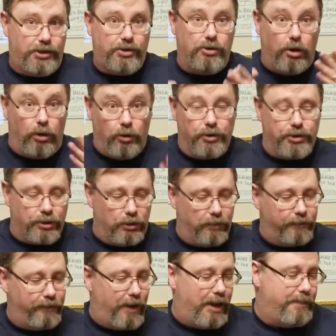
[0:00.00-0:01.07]
gold
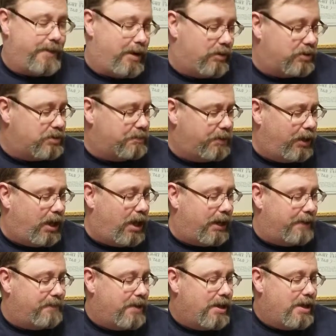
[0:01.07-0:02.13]
certified power
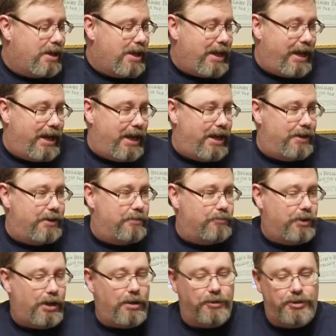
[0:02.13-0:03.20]
supply. And
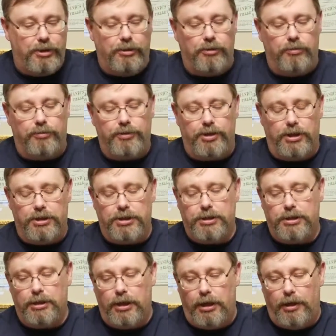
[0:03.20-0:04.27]
what I'll do,
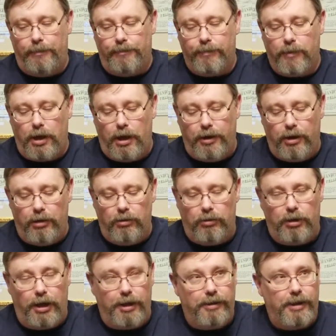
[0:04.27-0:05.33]
since I
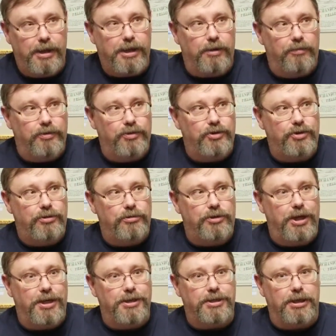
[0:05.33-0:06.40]
think it was
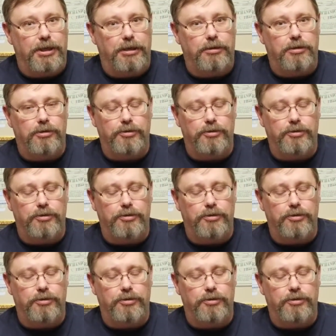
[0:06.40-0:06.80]
JZ 2